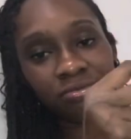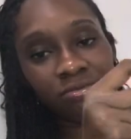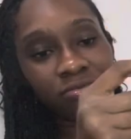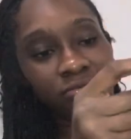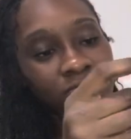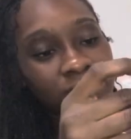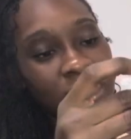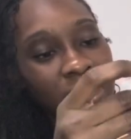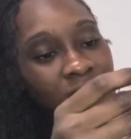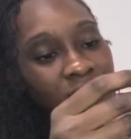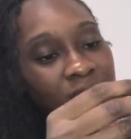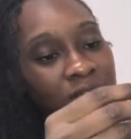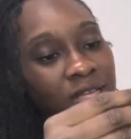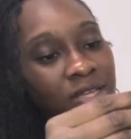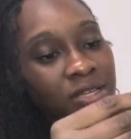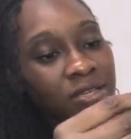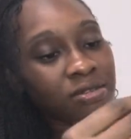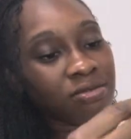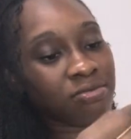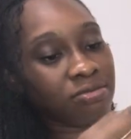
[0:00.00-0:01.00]

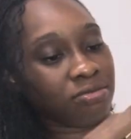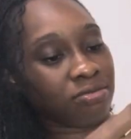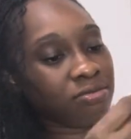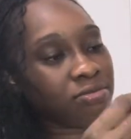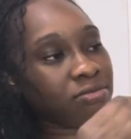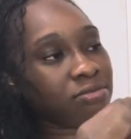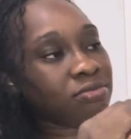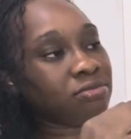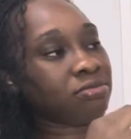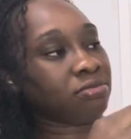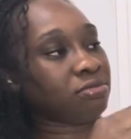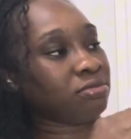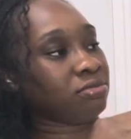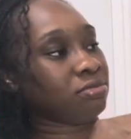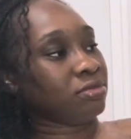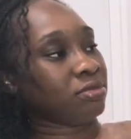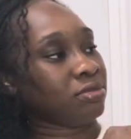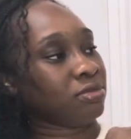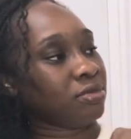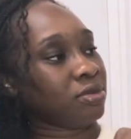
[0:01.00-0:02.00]
Backside.
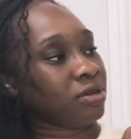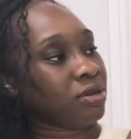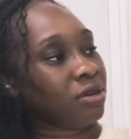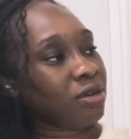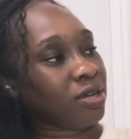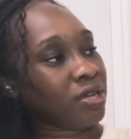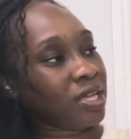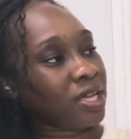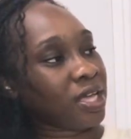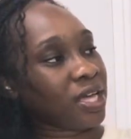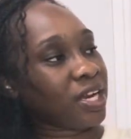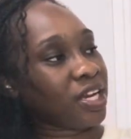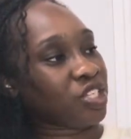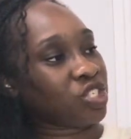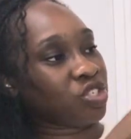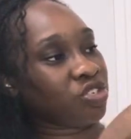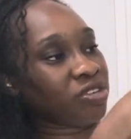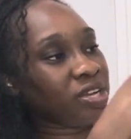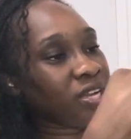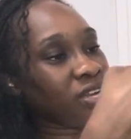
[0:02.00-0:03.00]
Okay, and I
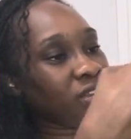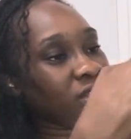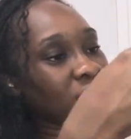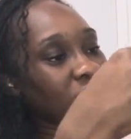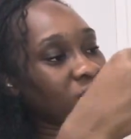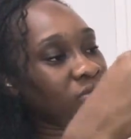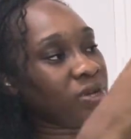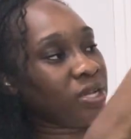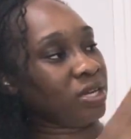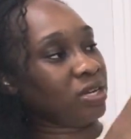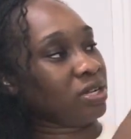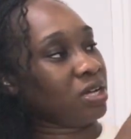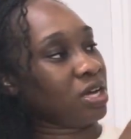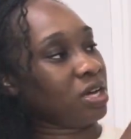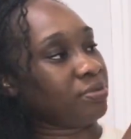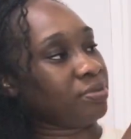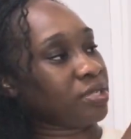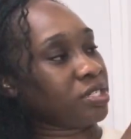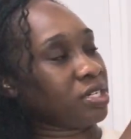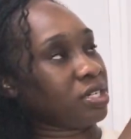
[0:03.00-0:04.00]
tried. How
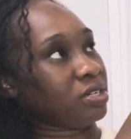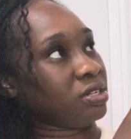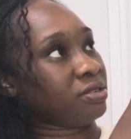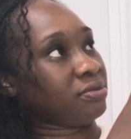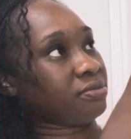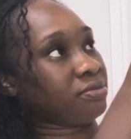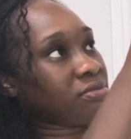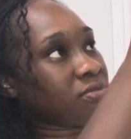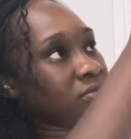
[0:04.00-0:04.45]
much of them?